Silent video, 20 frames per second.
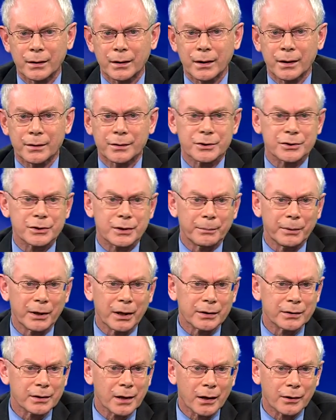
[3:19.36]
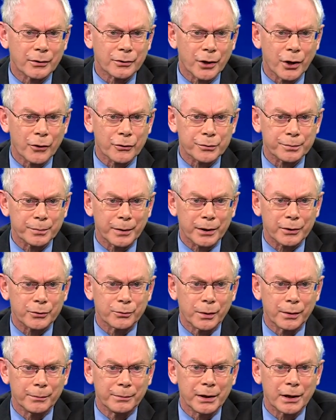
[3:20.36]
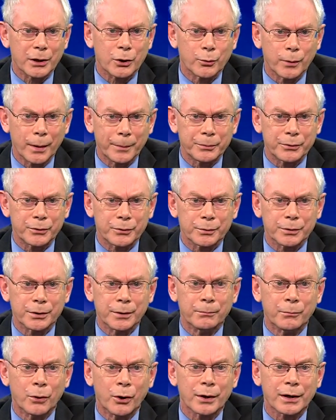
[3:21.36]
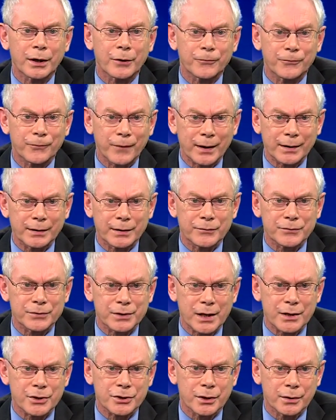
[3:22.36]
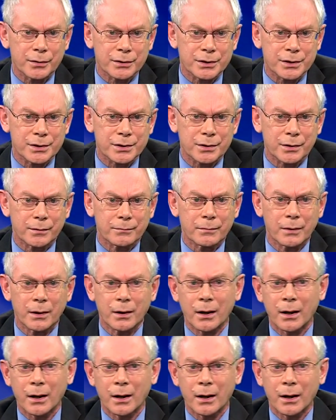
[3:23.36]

The Stability and Growth Pact will be equipped with a more effective sanction system